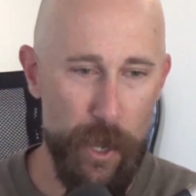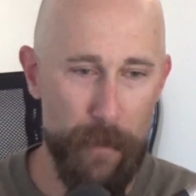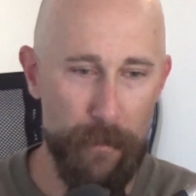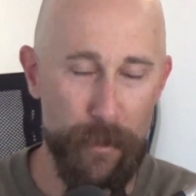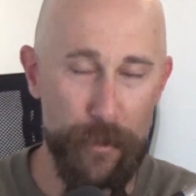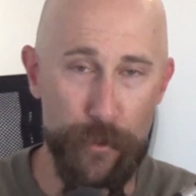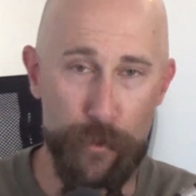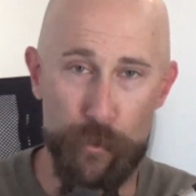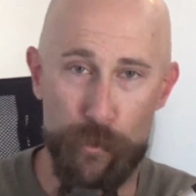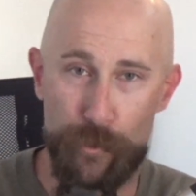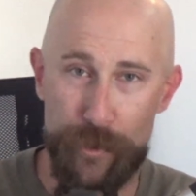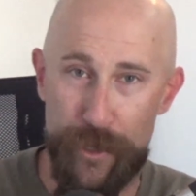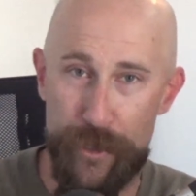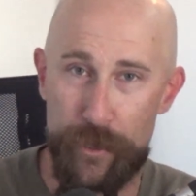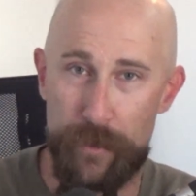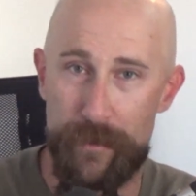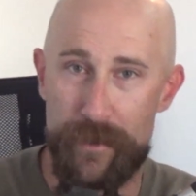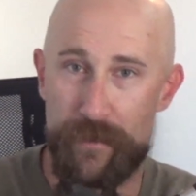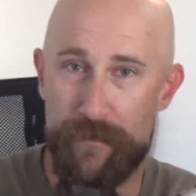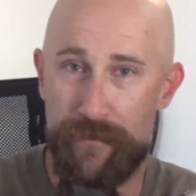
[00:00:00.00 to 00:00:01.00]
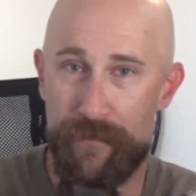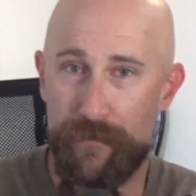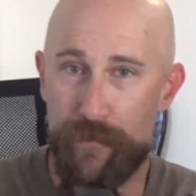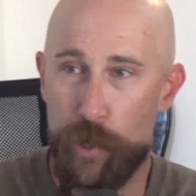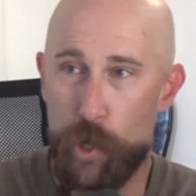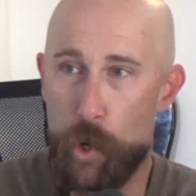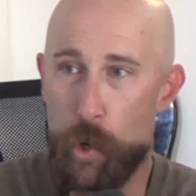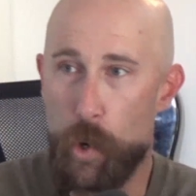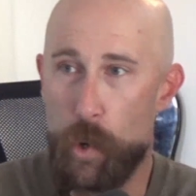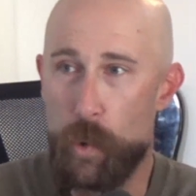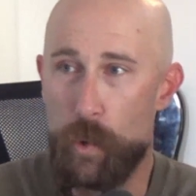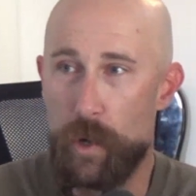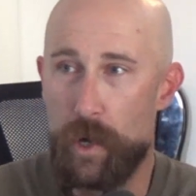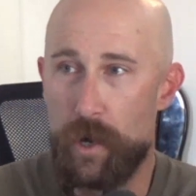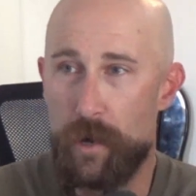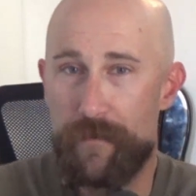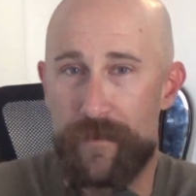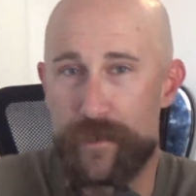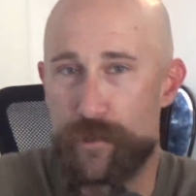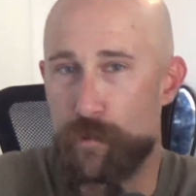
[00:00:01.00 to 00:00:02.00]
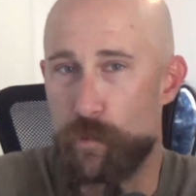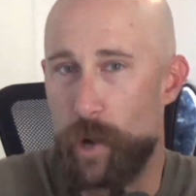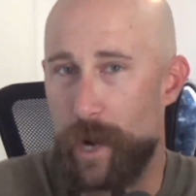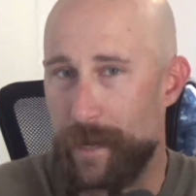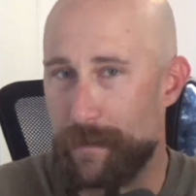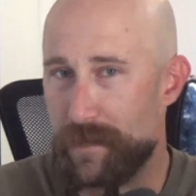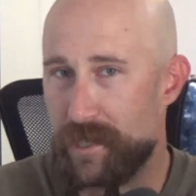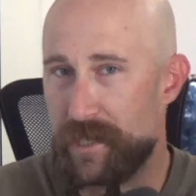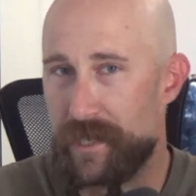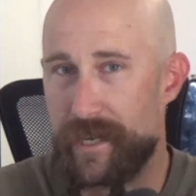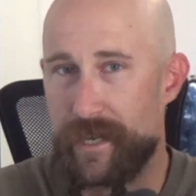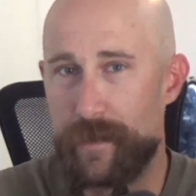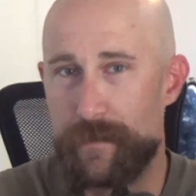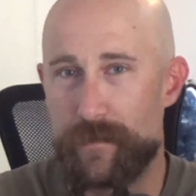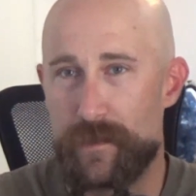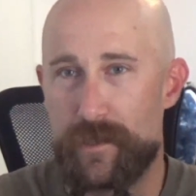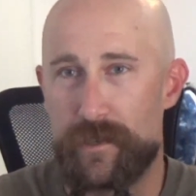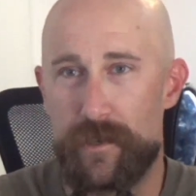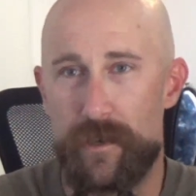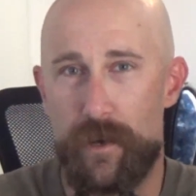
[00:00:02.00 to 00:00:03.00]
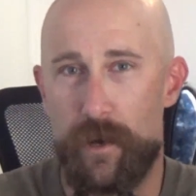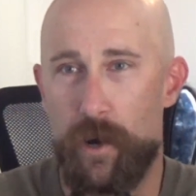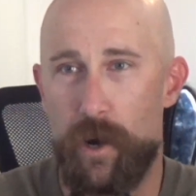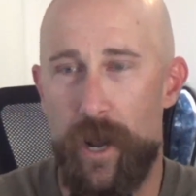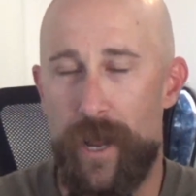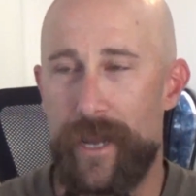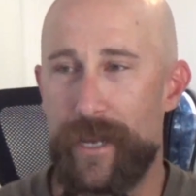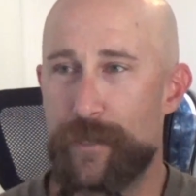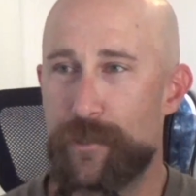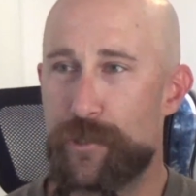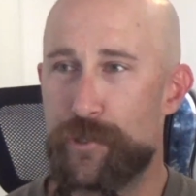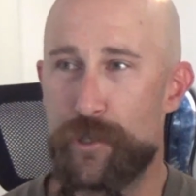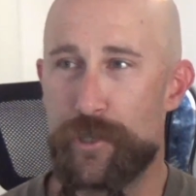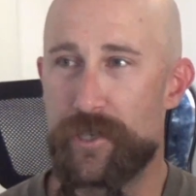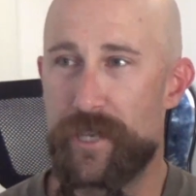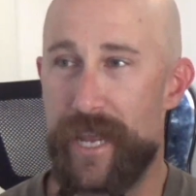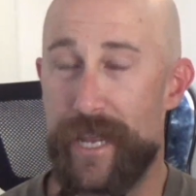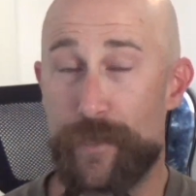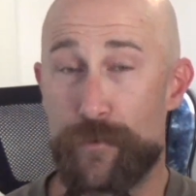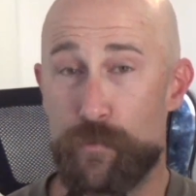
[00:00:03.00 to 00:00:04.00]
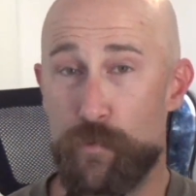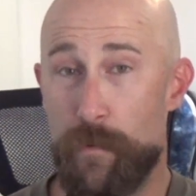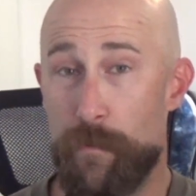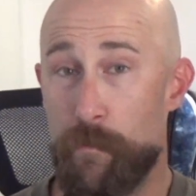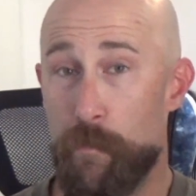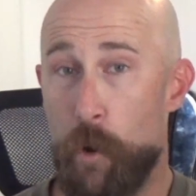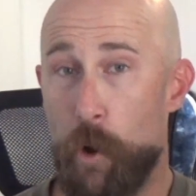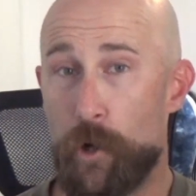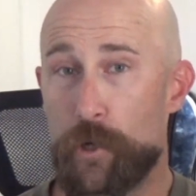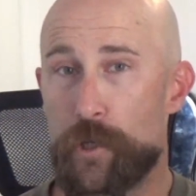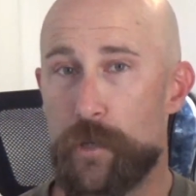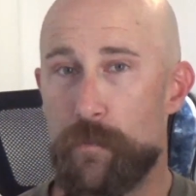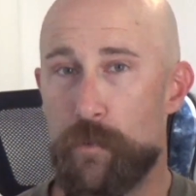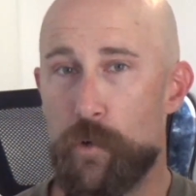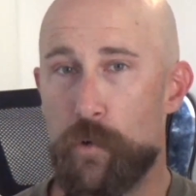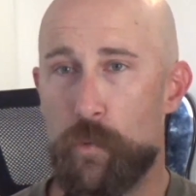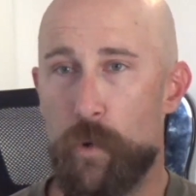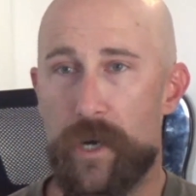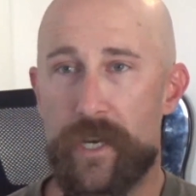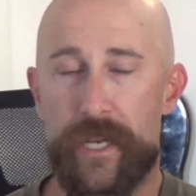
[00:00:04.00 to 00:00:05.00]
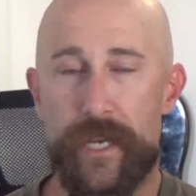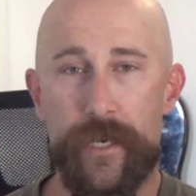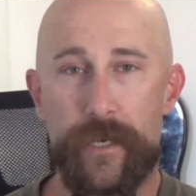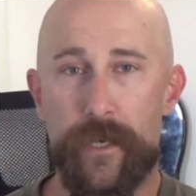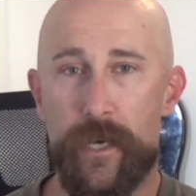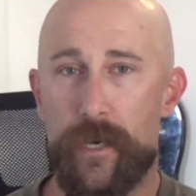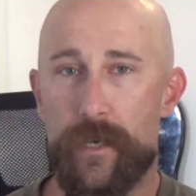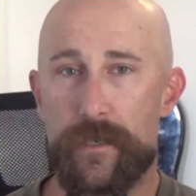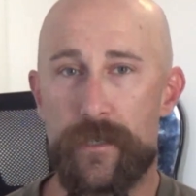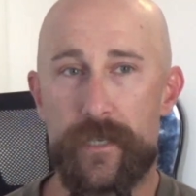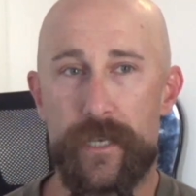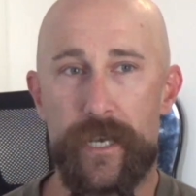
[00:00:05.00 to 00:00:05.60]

but the rhythm and the flow of his rhyme schemes are it's just it's remarkable what he does.